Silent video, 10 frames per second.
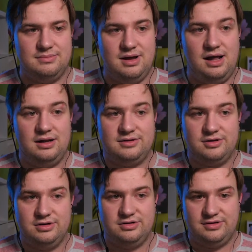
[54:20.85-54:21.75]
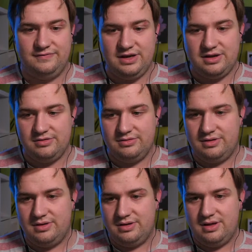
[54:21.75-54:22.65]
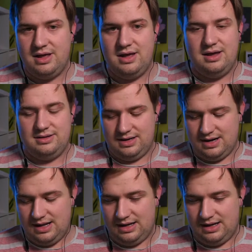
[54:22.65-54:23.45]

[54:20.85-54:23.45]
I'll download the video, then I'll